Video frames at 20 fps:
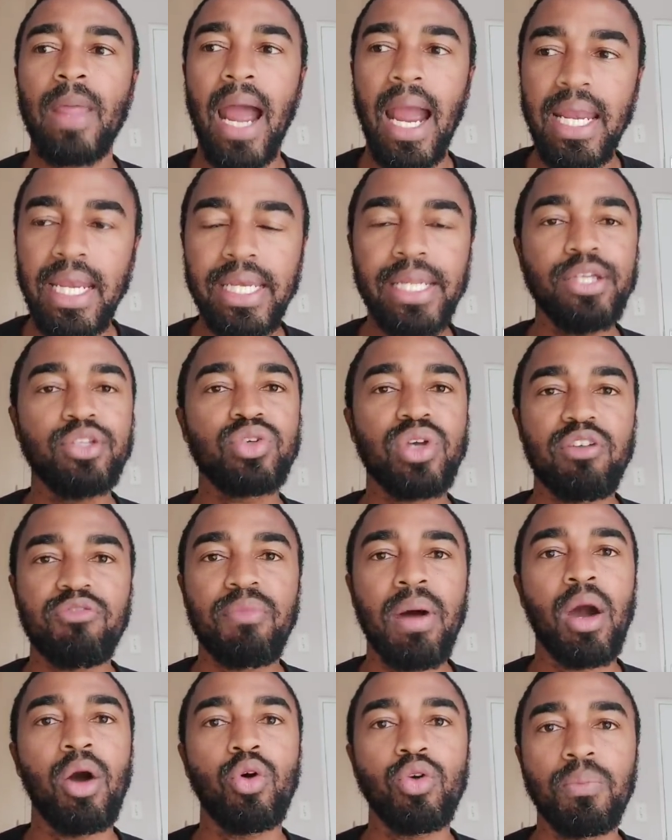I need to have
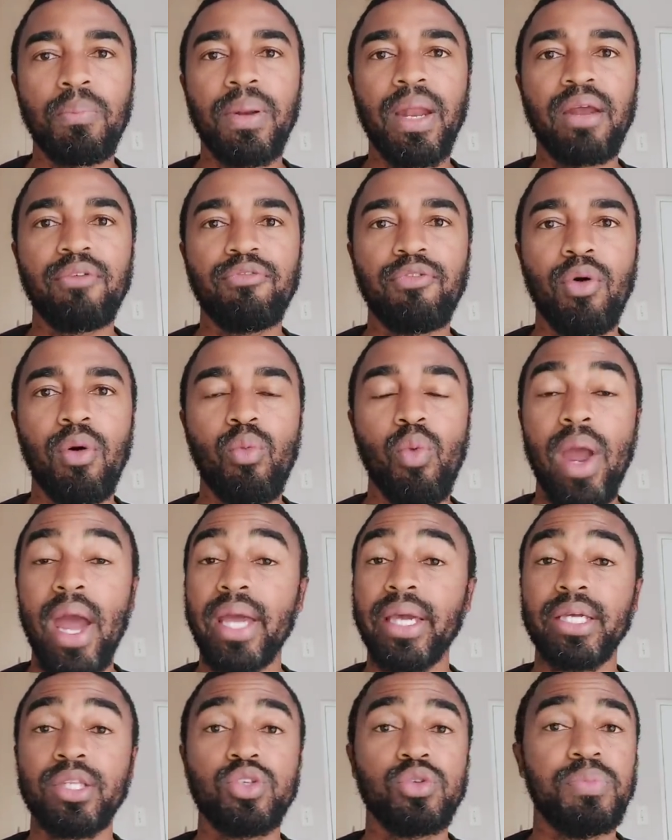my own platform where
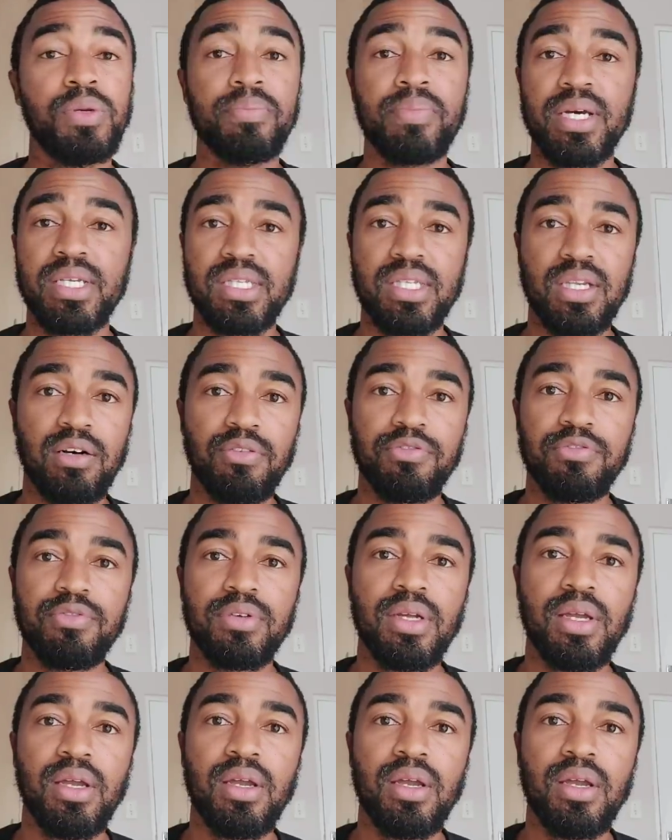I get to be myself.